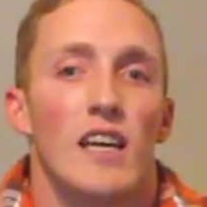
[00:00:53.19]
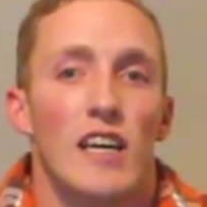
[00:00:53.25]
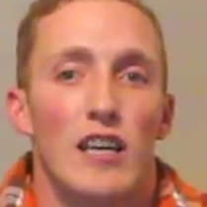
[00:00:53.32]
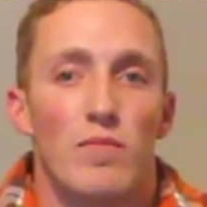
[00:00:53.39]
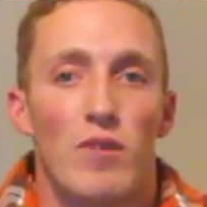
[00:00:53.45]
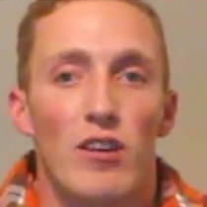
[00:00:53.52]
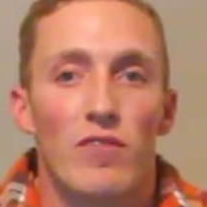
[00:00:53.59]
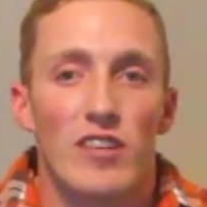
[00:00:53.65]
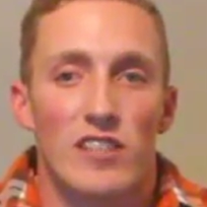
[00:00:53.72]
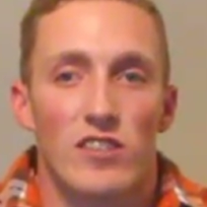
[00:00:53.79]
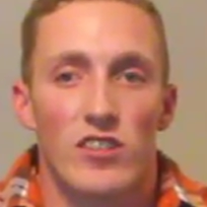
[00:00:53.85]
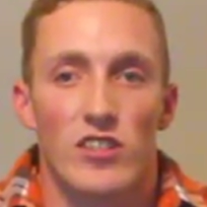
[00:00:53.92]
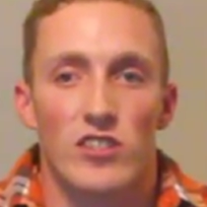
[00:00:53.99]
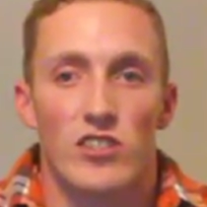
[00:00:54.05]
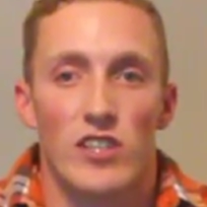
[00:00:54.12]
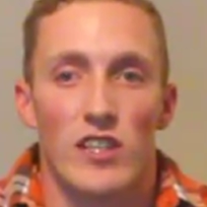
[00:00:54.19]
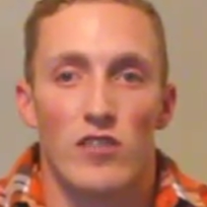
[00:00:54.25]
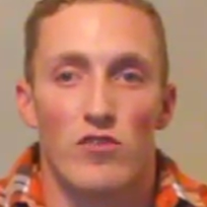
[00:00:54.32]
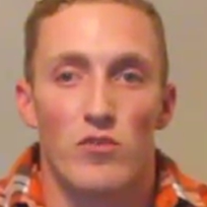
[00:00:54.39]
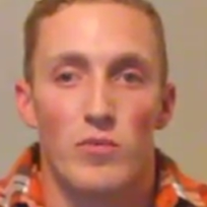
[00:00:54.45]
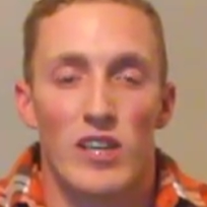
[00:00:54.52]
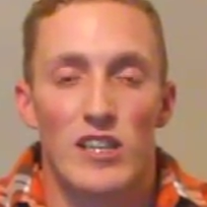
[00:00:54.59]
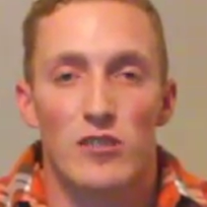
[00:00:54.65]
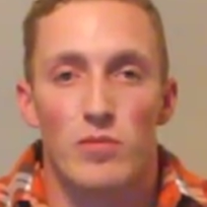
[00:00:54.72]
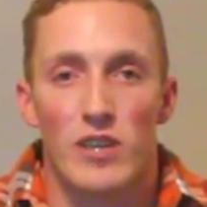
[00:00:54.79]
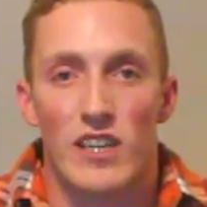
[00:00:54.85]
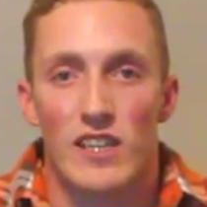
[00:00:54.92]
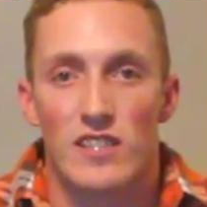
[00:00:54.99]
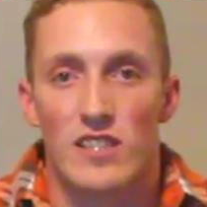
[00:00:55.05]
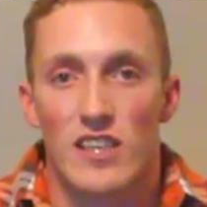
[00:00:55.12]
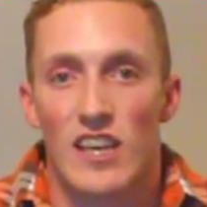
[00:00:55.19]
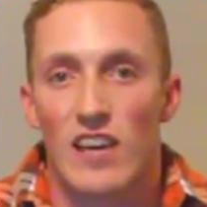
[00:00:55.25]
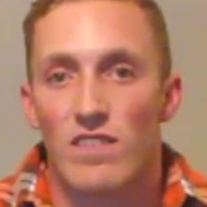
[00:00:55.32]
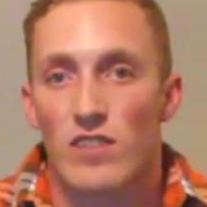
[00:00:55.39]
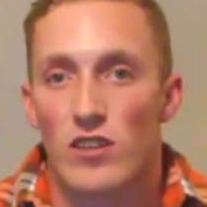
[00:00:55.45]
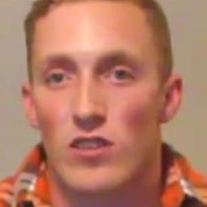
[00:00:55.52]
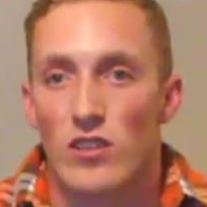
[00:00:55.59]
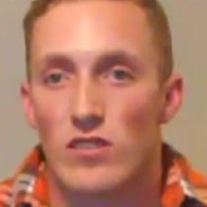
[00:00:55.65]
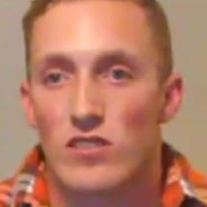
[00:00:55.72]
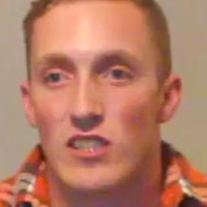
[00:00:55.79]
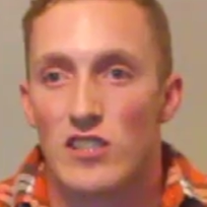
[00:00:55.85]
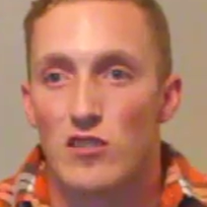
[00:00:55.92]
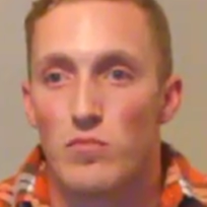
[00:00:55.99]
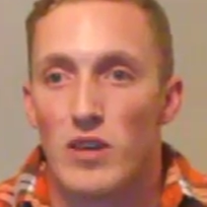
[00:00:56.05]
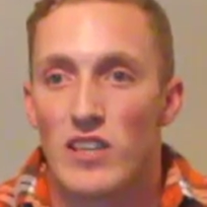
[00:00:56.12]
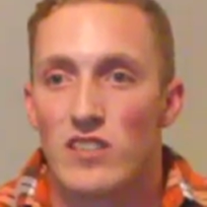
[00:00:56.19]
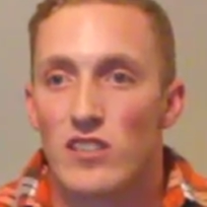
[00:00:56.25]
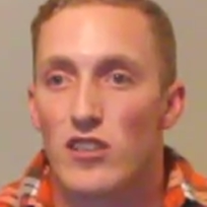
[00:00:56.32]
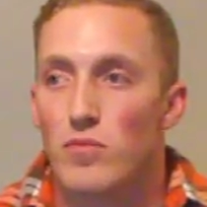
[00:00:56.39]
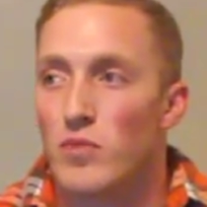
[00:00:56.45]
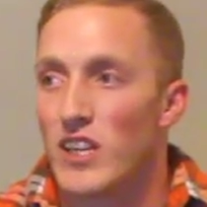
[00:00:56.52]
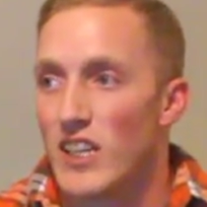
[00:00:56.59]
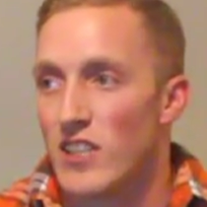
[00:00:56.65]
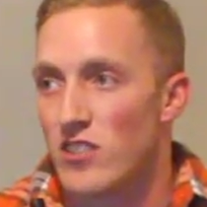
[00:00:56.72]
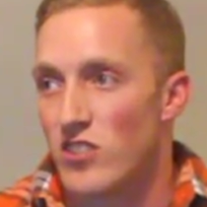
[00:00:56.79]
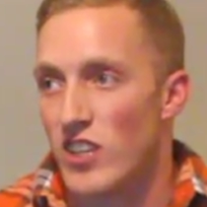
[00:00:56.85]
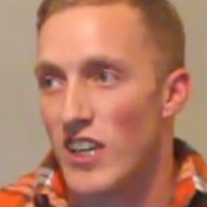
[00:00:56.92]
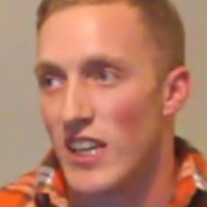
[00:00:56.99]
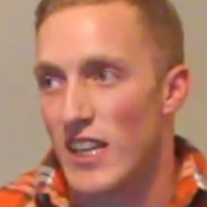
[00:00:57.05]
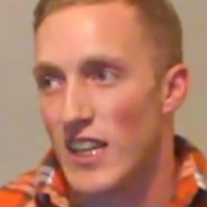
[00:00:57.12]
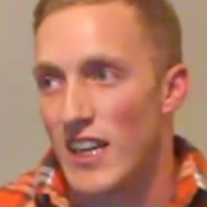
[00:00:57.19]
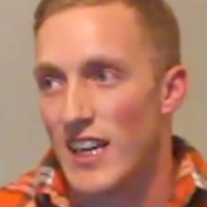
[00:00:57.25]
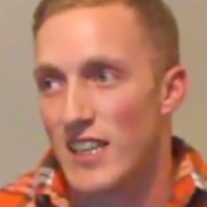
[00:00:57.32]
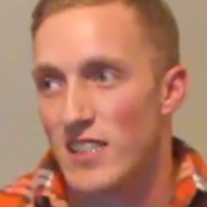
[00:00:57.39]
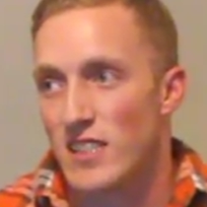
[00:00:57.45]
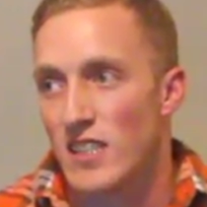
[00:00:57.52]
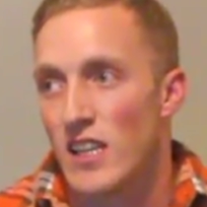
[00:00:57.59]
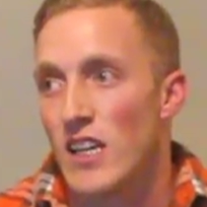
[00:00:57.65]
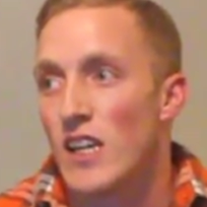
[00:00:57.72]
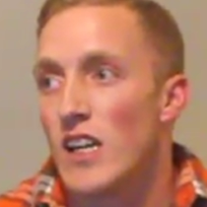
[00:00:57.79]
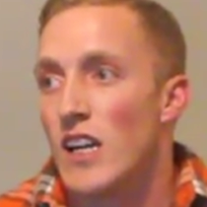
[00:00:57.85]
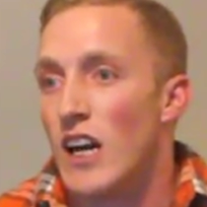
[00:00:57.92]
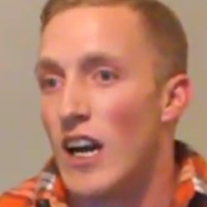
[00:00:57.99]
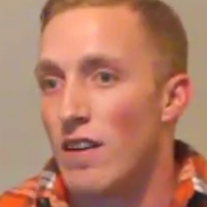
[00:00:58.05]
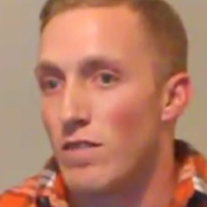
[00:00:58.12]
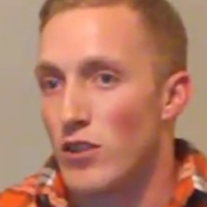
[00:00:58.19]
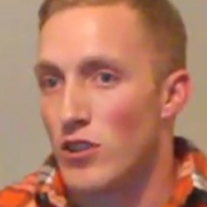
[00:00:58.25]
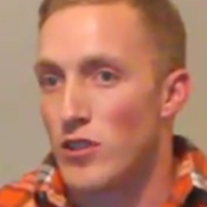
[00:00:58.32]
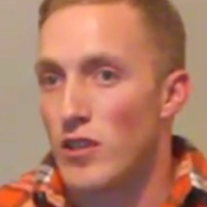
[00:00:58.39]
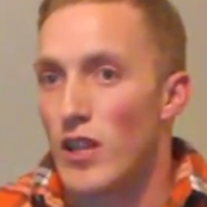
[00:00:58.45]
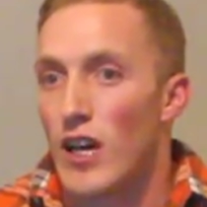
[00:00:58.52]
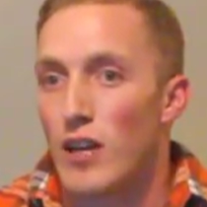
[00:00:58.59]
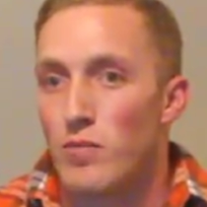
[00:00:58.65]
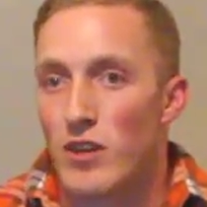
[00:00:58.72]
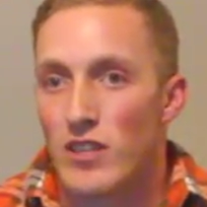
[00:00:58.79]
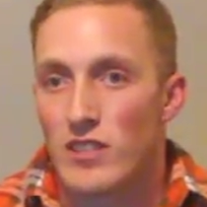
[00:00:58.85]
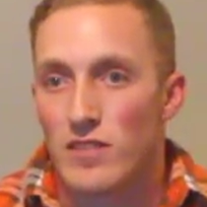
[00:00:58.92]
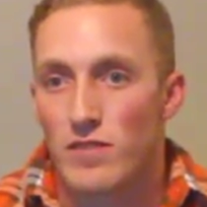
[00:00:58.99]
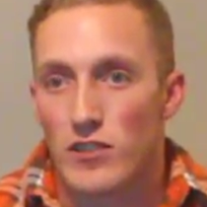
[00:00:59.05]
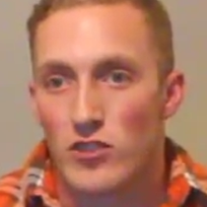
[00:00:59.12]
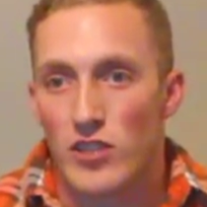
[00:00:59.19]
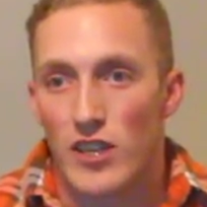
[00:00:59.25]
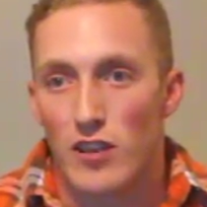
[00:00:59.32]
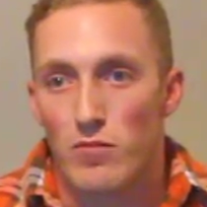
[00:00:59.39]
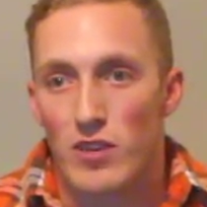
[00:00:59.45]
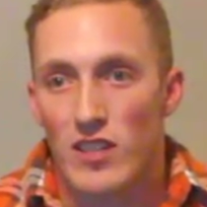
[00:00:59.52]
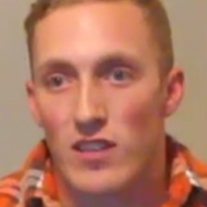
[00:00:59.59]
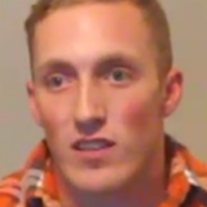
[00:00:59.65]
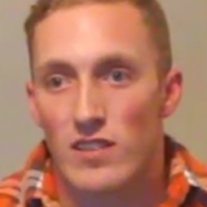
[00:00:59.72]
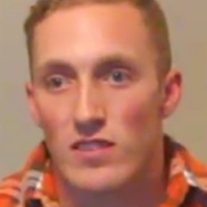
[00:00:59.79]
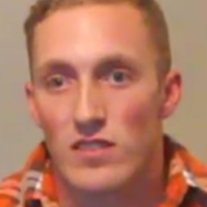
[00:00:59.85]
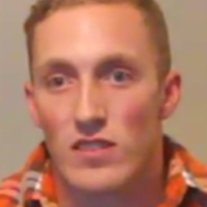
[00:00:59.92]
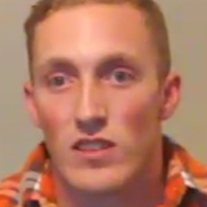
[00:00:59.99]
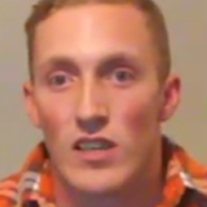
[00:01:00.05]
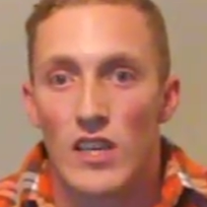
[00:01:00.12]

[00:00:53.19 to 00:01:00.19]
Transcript: In my research and through my experience in Kevin Golowski's basic obedience training class, I've learned a lot about different training methods.